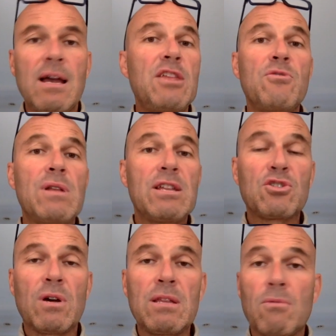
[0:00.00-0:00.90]
and you will
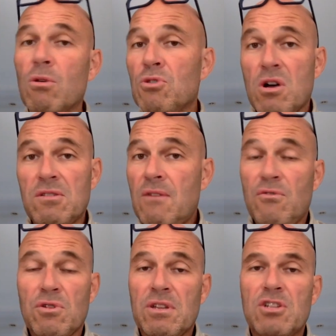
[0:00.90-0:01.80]
enjoy it or not. If
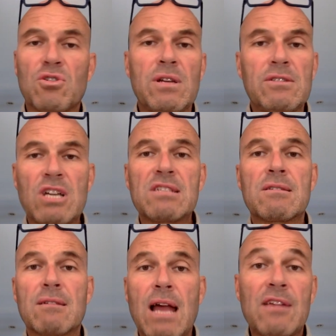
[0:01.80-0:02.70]
you don't enjoy it,
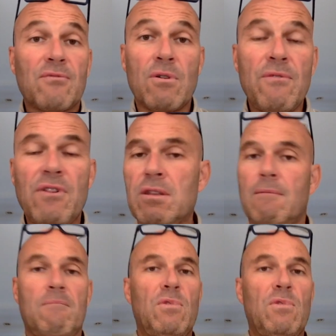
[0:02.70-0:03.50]
just ask for a refund.